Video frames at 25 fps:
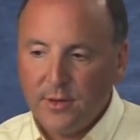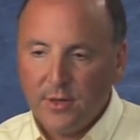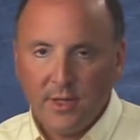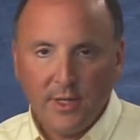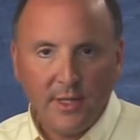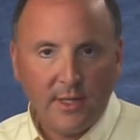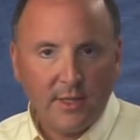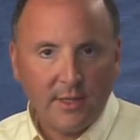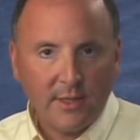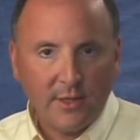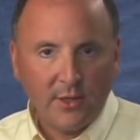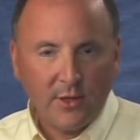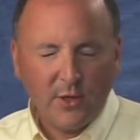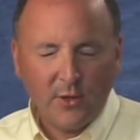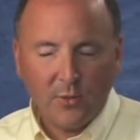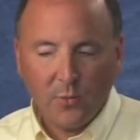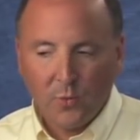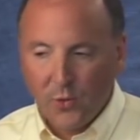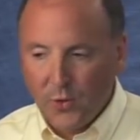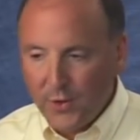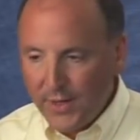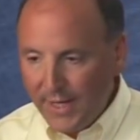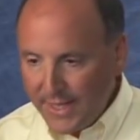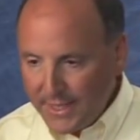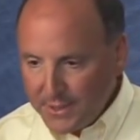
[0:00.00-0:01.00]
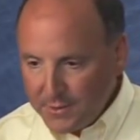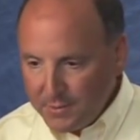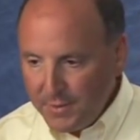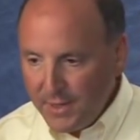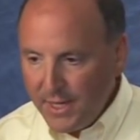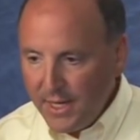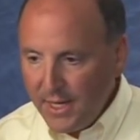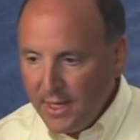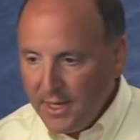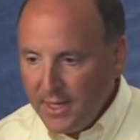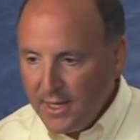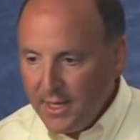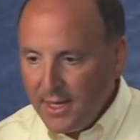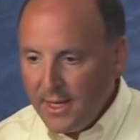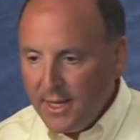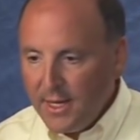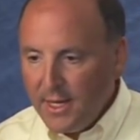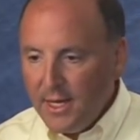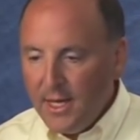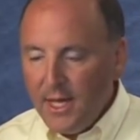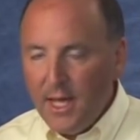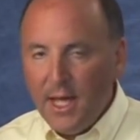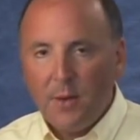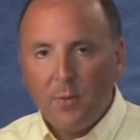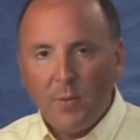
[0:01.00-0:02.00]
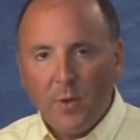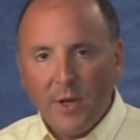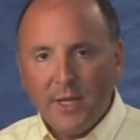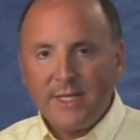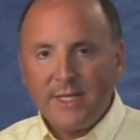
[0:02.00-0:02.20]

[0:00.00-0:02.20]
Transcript: uh, called Word XP, and while